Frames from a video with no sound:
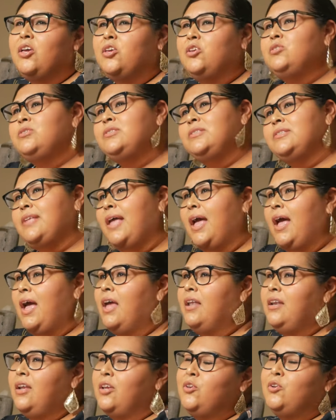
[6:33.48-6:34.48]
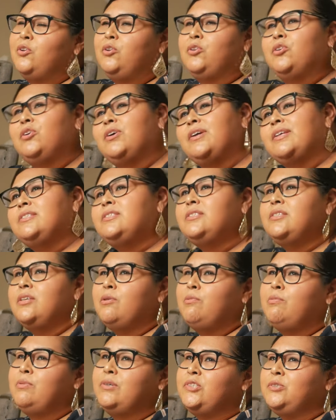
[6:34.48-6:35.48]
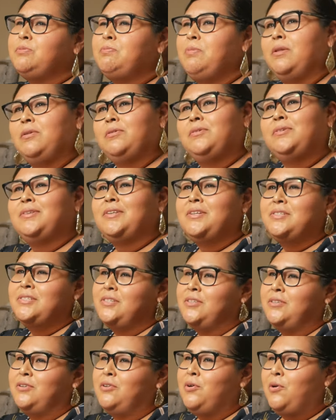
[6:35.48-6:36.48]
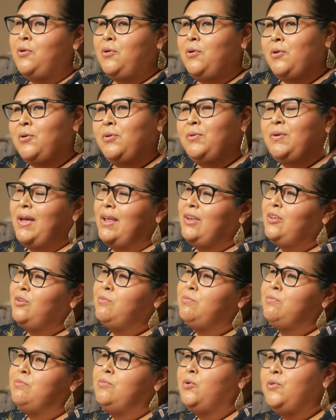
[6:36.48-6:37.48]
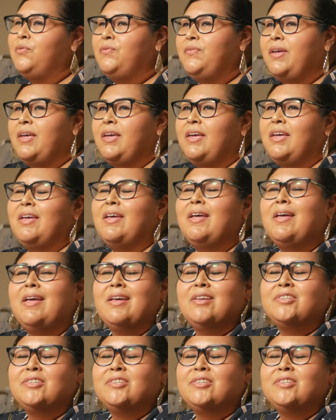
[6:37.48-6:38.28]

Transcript: you stand and you look and see which balloon doesn't go and you move it.